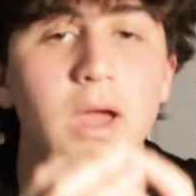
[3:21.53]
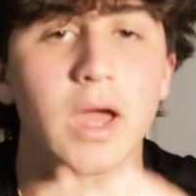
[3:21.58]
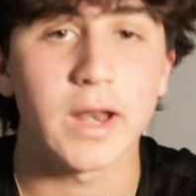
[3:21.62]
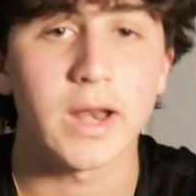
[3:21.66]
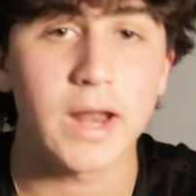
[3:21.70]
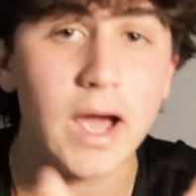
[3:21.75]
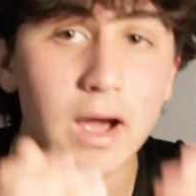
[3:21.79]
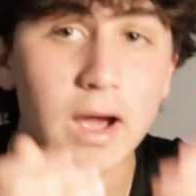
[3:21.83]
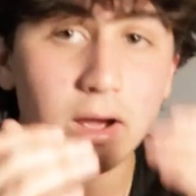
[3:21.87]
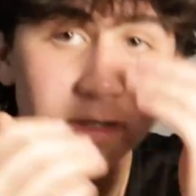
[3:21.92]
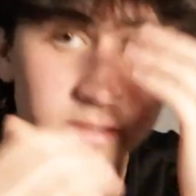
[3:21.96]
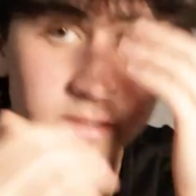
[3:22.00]
And
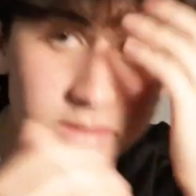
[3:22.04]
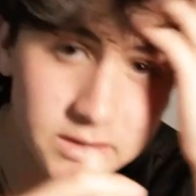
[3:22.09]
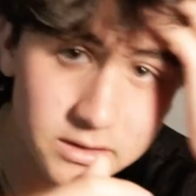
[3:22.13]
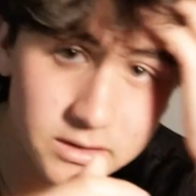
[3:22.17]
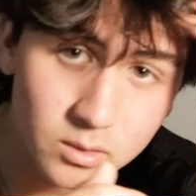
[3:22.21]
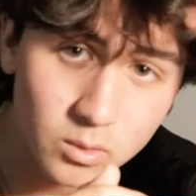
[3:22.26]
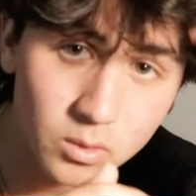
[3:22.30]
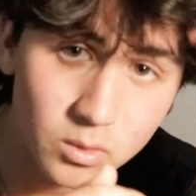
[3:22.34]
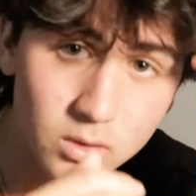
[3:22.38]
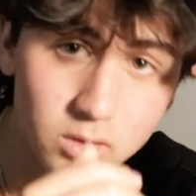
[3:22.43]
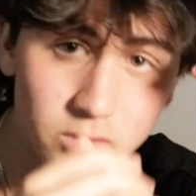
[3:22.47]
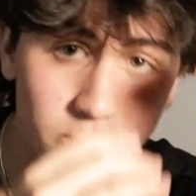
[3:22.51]
how I see
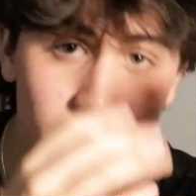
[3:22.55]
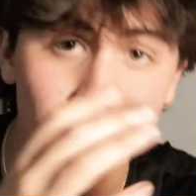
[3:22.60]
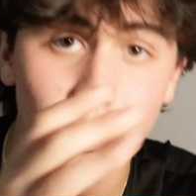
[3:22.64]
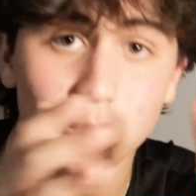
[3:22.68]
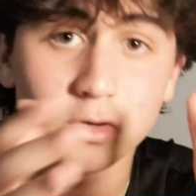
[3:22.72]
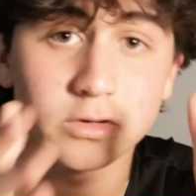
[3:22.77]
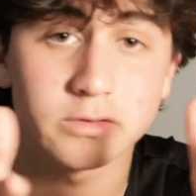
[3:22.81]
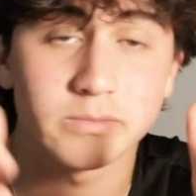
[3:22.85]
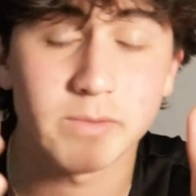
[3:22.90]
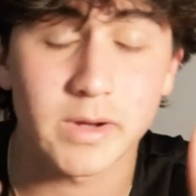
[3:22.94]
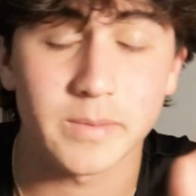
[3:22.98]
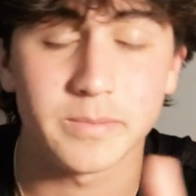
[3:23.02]
the world
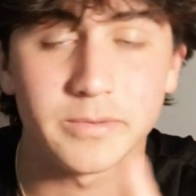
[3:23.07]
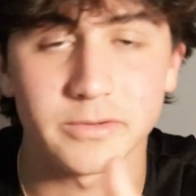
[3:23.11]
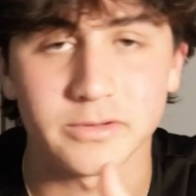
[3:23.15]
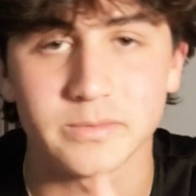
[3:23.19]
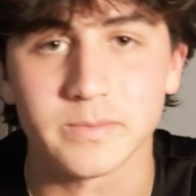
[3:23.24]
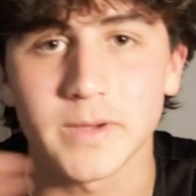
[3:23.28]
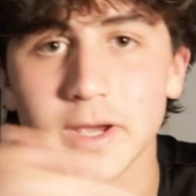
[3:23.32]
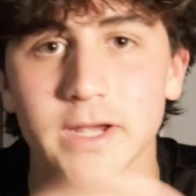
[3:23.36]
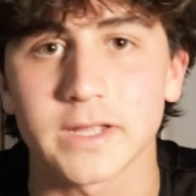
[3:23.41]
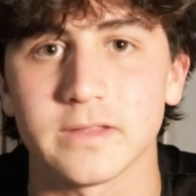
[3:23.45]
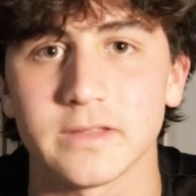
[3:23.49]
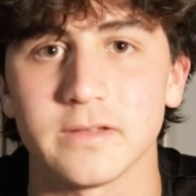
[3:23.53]
towards my
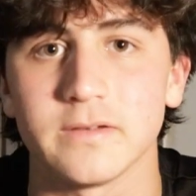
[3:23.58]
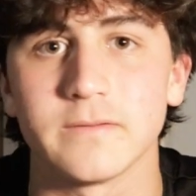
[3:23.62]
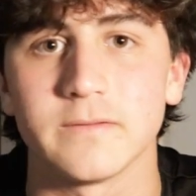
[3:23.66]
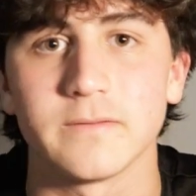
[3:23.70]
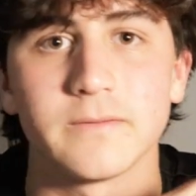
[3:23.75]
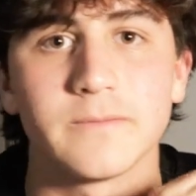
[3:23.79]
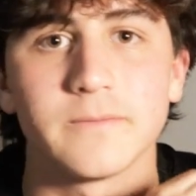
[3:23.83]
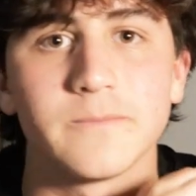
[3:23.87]
perspective.